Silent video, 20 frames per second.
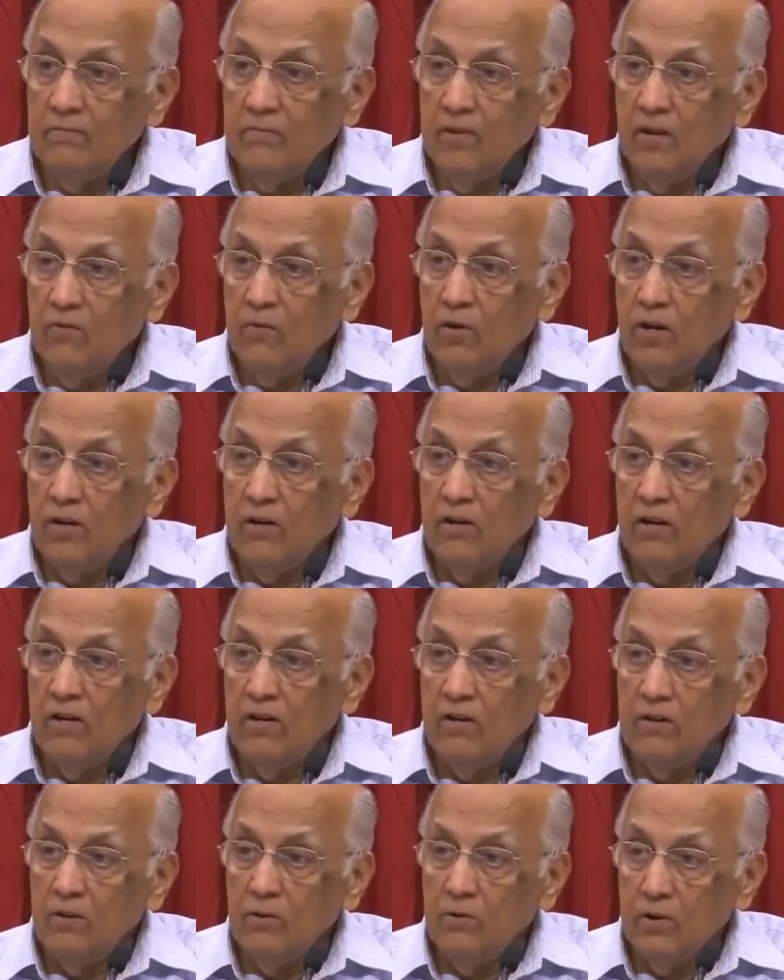We all got
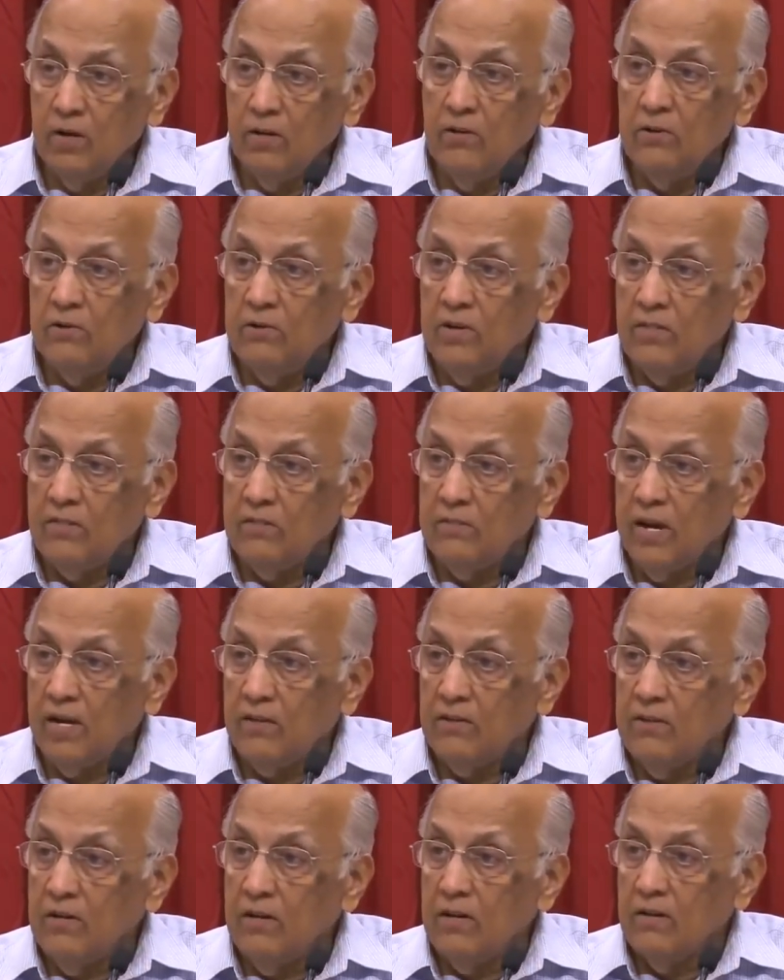it? Who are you to answer back
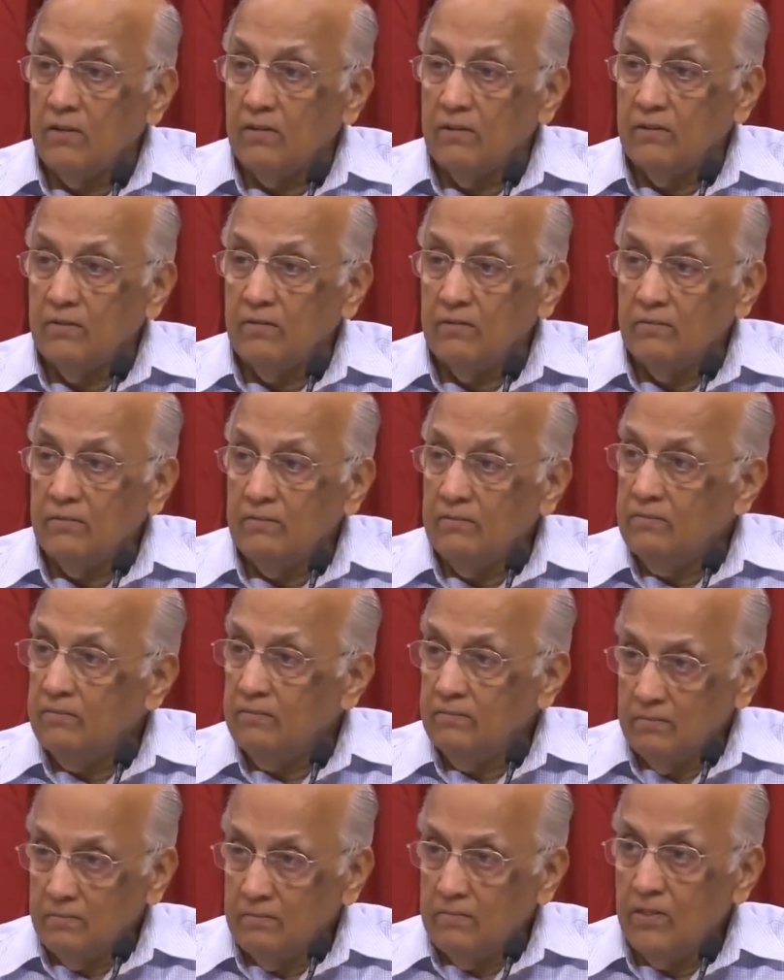to God?
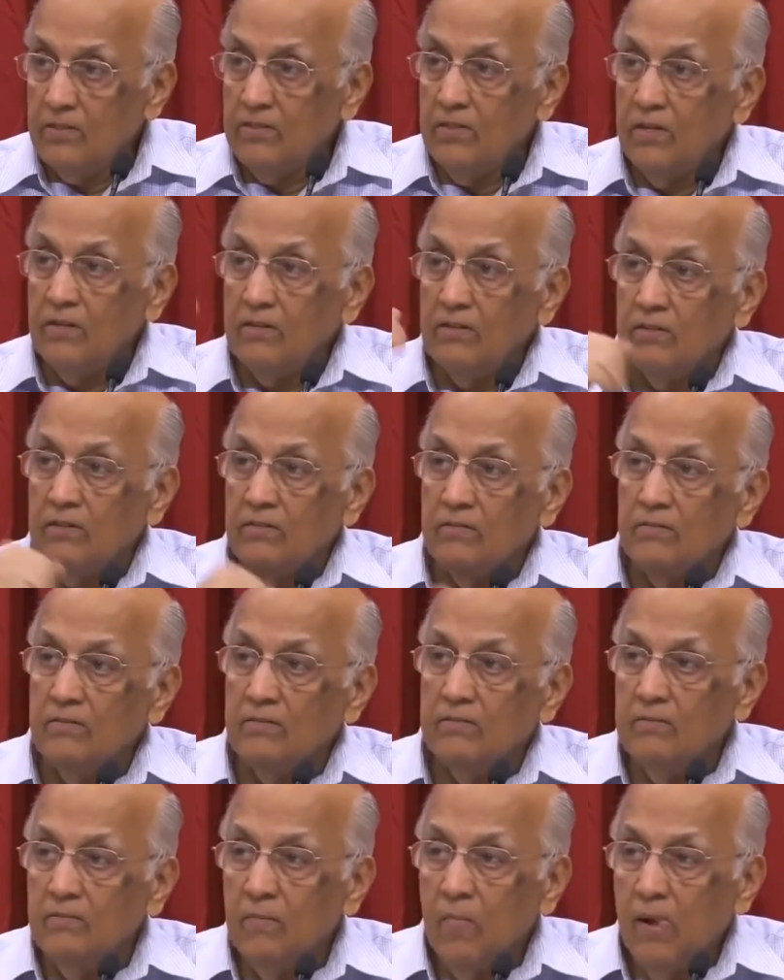What's the answer?
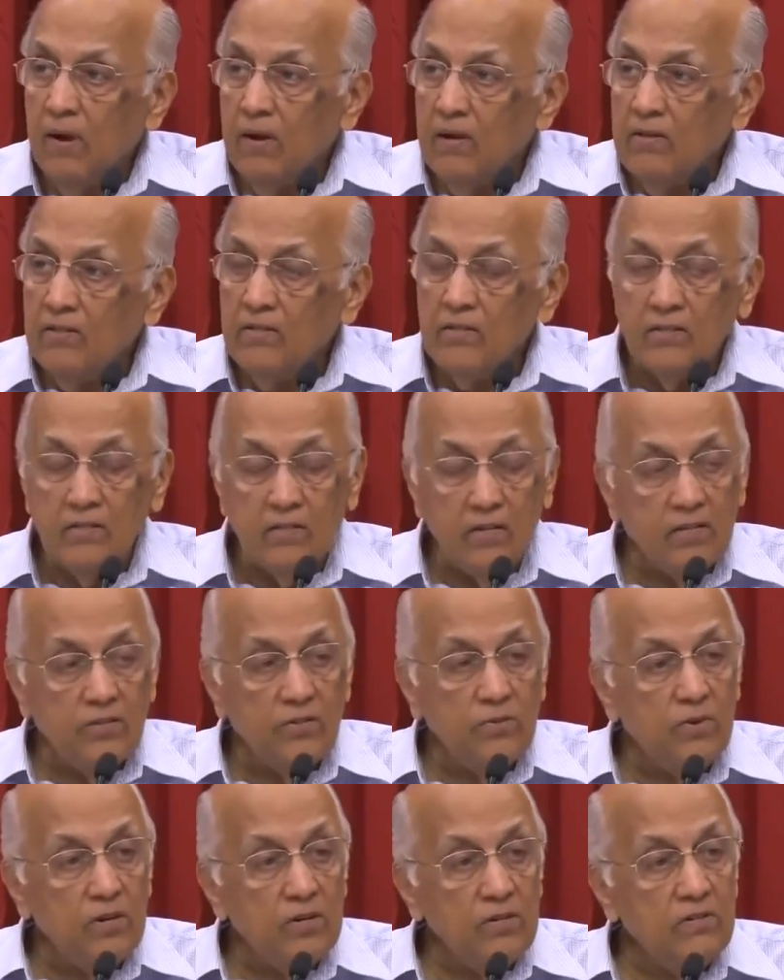Just in case
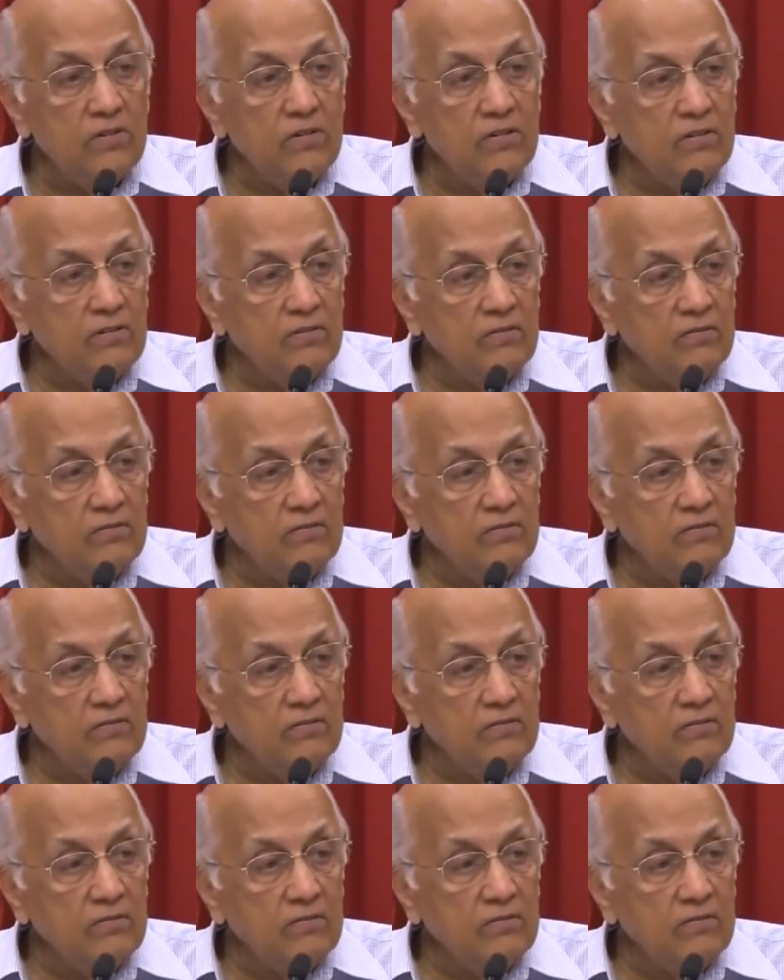you wanted to know.